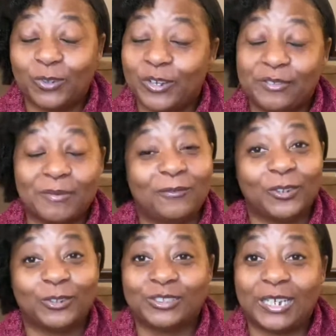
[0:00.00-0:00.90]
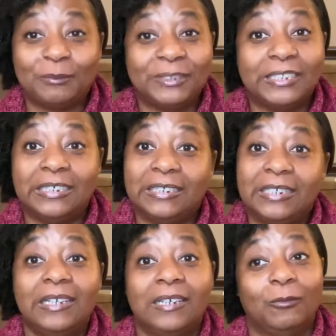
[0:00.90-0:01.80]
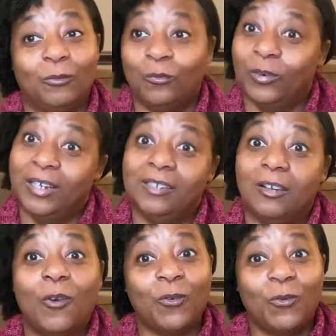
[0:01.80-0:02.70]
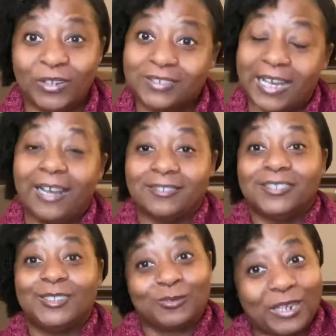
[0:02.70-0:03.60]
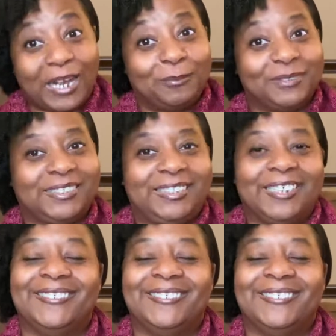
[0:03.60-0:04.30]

It's my first time getting over 1,000 subscribers. So